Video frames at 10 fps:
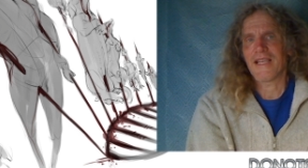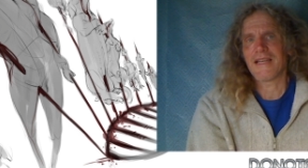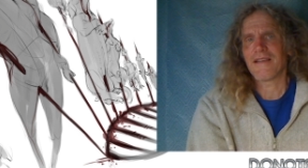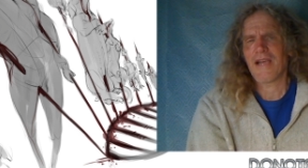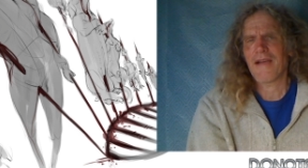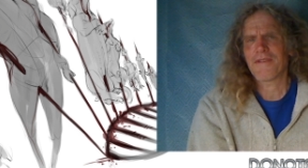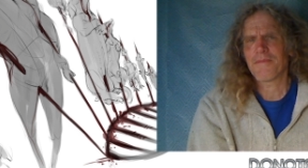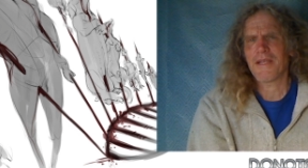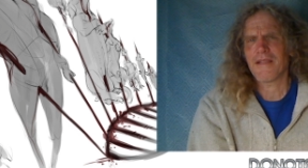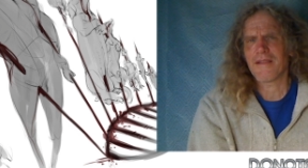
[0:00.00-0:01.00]
So again, you have
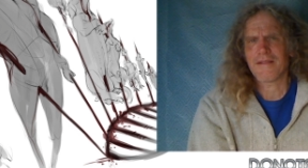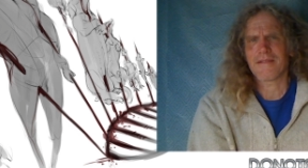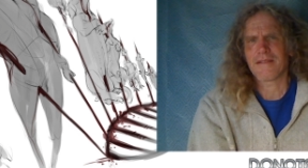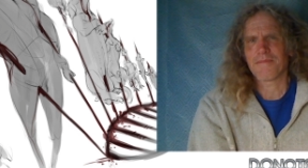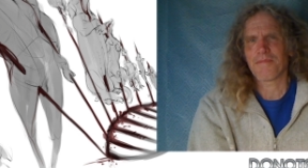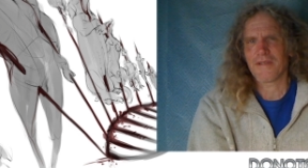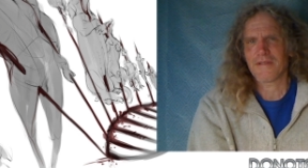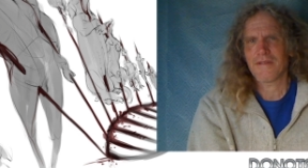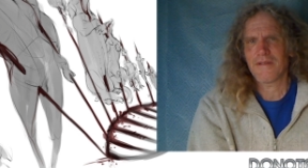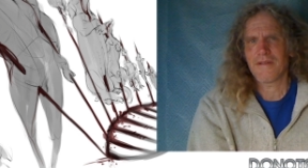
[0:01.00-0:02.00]
to be this
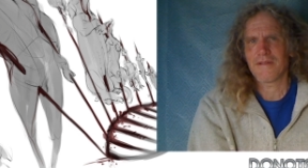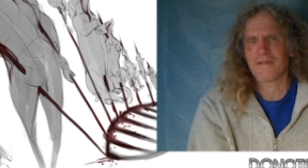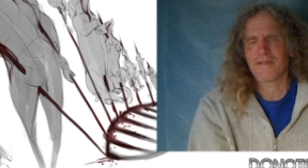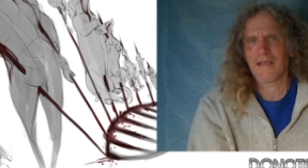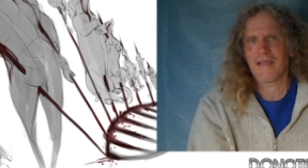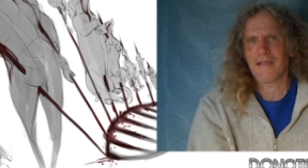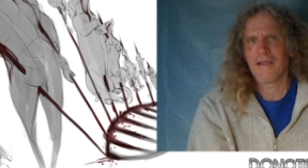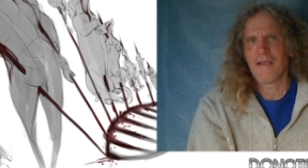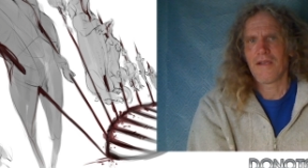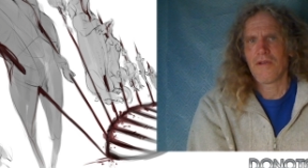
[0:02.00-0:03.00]
explicit and
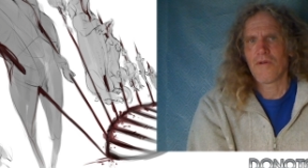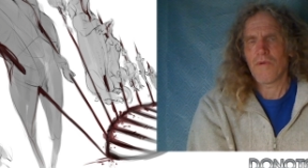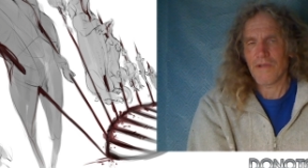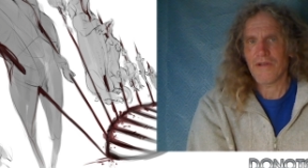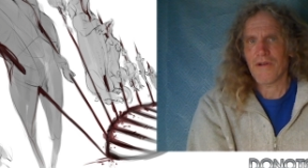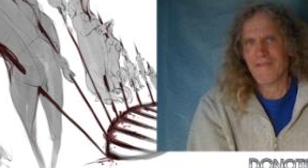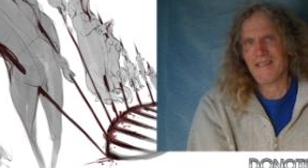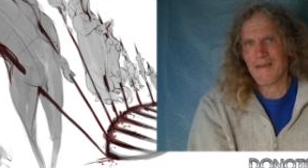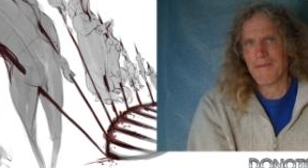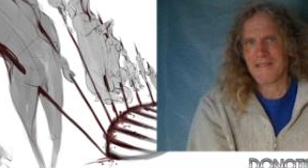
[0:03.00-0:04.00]
say, well, you know,
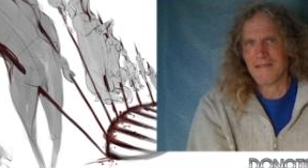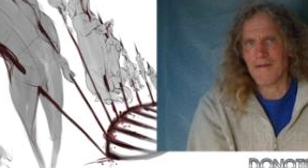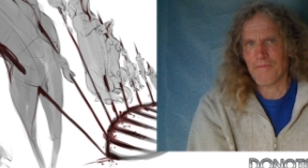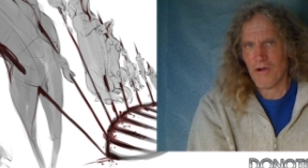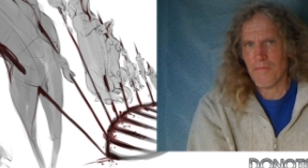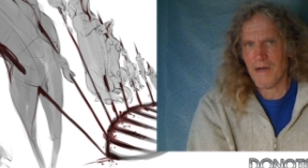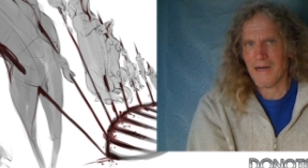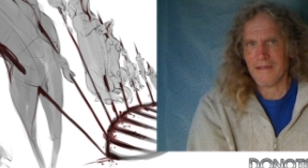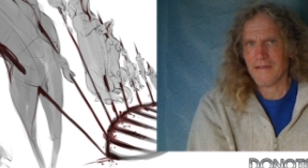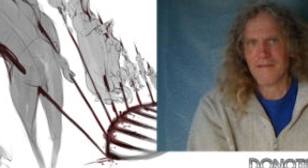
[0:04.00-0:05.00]
every time I say
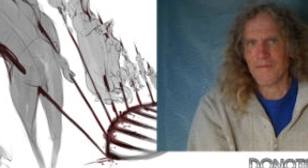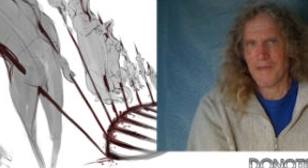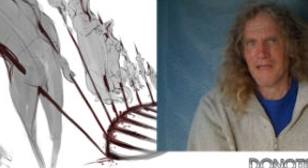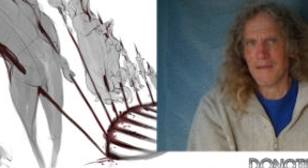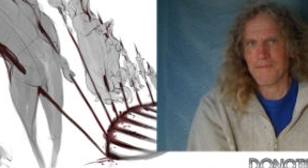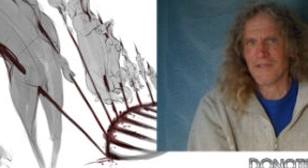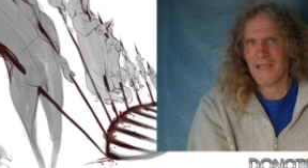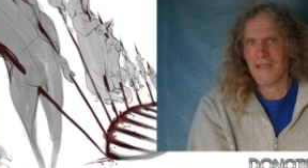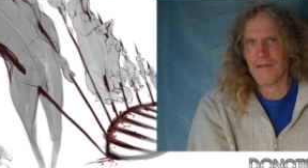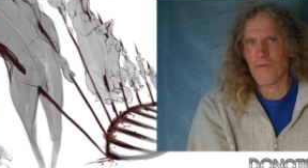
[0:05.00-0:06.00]
robot, it doesn't mean I'm
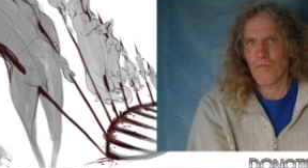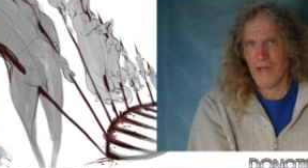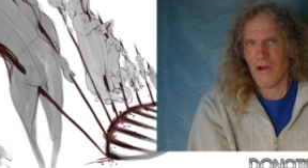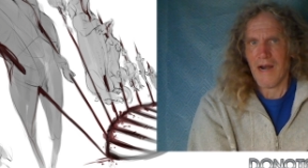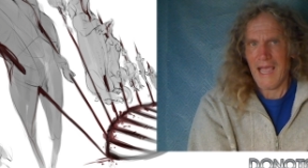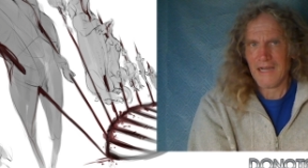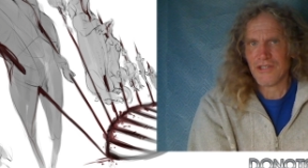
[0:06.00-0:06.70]
saying we are